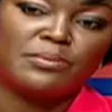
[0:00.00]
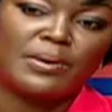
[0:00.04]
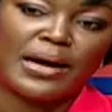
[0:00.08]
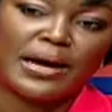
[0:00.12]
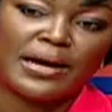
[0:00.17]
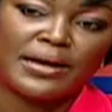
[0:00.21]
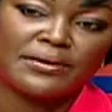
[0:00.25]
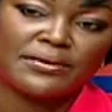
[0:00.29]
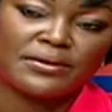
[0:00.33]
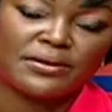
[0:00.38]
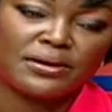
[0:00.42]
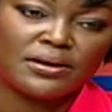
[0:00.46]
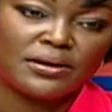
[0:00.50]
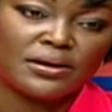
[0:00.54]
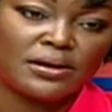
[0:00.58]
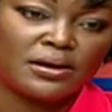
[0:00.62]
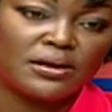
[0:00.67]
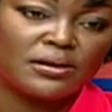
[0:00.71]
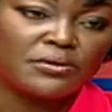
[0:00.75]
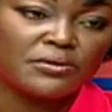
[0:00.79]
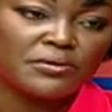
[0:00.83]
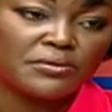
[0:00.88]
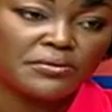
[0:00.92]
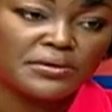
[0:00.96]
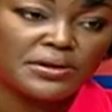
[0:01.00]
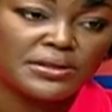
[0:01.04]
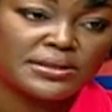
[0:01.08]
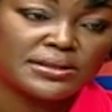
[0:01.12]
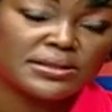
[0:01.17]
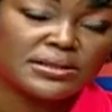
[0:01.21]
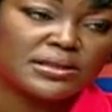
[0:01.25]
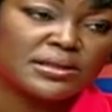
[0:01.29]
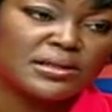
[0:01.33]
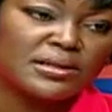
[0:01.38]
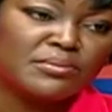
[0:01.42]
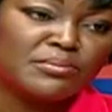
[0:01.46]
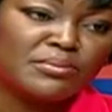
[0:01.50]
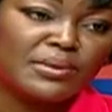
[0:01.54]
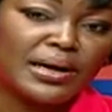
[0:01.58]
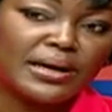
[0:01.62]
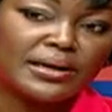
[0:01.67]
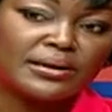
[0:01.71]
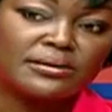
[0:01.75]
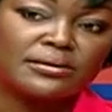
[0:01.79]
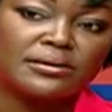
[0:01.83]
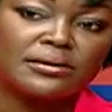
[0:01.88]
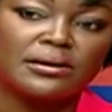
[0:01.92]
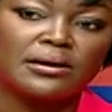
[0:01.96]
by the increase in
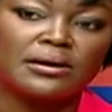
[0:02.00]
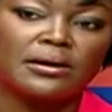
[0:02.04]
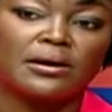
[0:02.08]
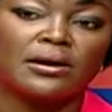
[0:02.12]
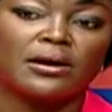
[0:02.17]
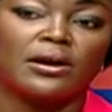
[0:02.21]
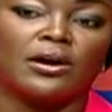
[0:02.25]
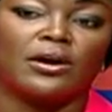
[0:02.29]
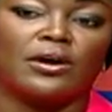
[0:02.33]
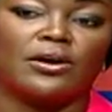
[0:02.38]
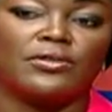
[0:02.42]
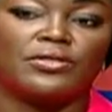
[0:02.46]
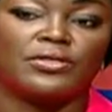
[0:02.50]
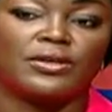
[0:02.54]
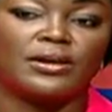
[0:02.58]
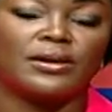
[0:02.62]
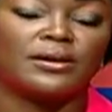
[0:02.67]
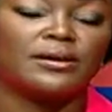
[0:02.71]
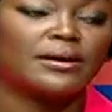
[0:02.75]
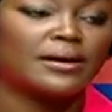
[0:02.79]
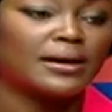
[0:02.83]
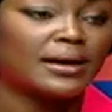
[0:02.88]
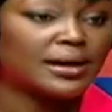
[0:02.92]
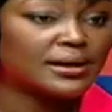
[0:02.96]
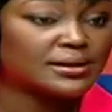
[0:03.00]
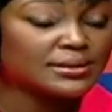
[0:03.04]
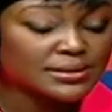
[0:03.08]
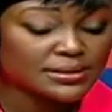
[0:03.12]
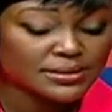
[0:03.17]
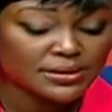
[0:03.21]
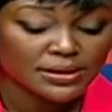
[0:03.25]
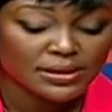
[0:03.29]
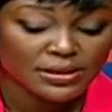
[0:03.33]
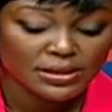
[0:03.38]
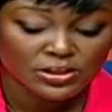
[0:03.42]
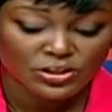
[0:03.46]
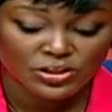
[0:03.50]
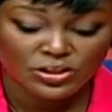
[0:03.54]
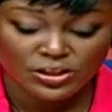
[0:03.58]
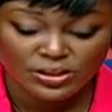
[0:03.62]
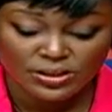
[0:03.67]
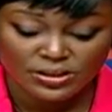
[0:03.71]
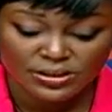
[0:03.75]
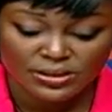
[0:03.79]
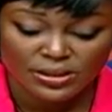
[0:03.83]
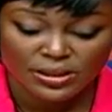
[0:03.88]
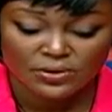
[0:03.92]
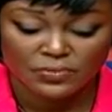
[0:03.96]
demand, the
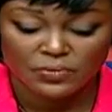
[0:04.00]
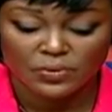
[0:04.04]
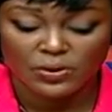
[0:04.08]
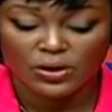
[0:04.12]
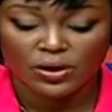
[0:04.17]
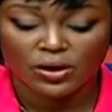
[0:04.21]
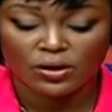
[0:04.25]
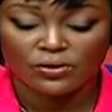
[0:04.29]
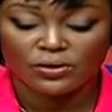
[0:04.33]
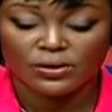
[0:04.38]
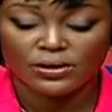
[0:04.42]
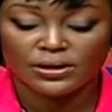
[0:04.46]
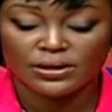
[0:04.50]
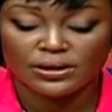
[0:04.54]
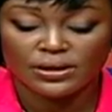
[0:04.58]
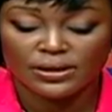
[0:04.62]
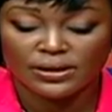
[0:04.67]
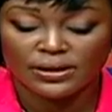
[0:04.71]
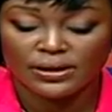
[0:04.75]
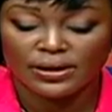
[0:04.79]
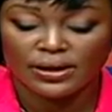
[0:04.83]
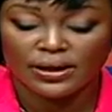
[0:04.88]
cancellations that we currently